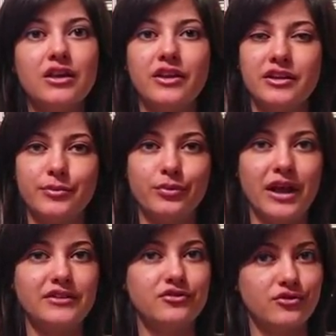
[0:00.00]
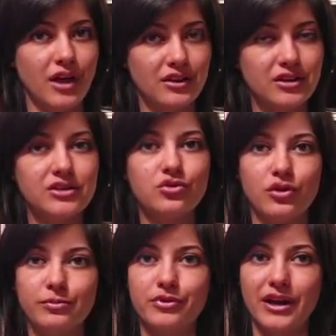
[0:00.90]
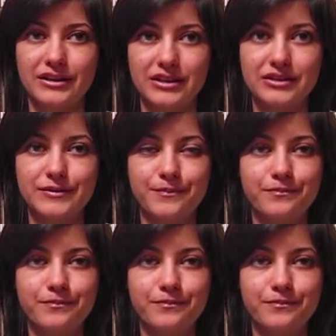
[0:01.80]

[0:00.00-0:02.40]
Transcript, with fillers: that apply directly to a product